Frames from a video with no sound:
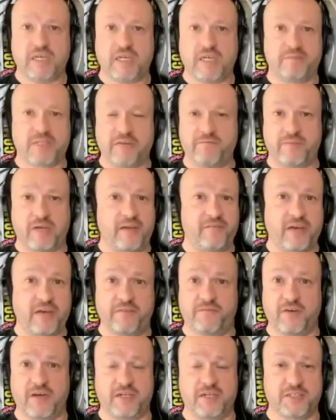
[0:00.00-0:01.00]
I've had
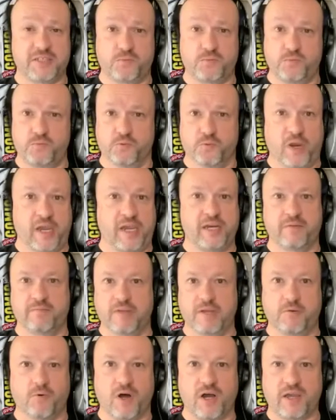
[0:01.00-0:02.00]
fun just
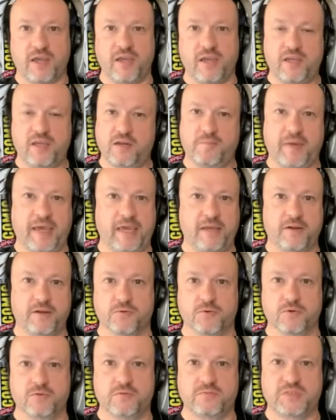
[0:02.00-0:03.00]
randomly walking into panel
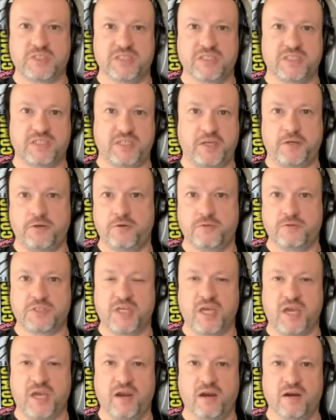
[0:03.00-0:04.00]
rooms and seeing who's
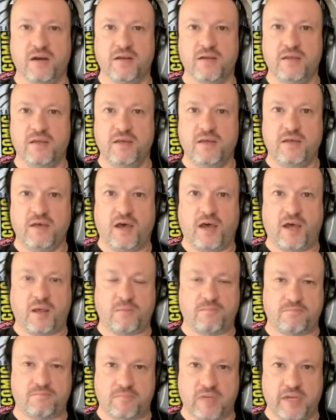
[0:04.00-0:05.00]
there.
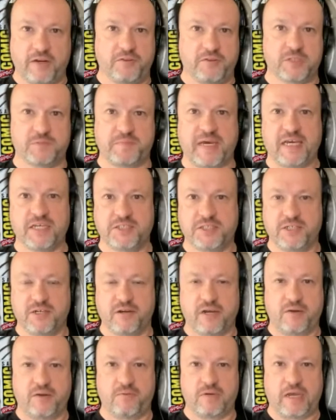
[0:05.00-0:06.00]
I know this past
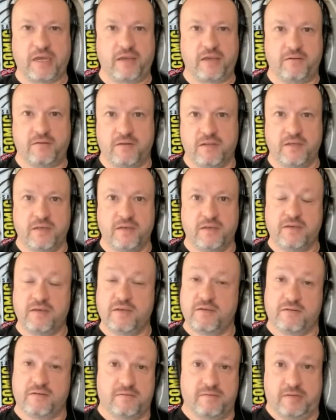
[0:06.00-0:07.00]
year I
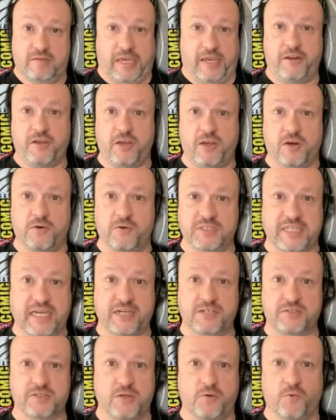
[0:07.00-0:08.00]
Indigo was
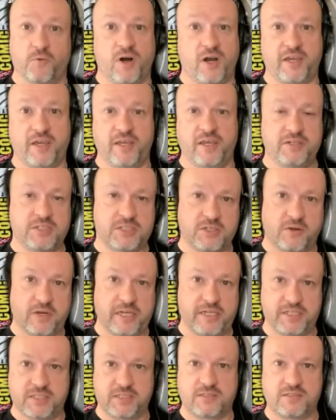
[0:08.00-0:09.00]
actually walk-in, so
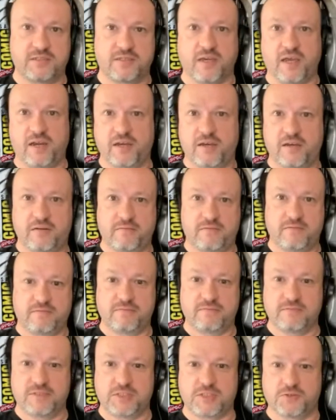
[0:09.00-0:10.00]
I just kind of
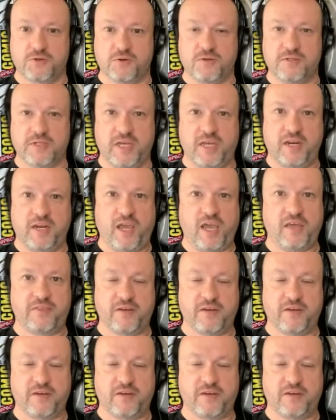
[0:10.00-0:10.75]
strolled in and hey,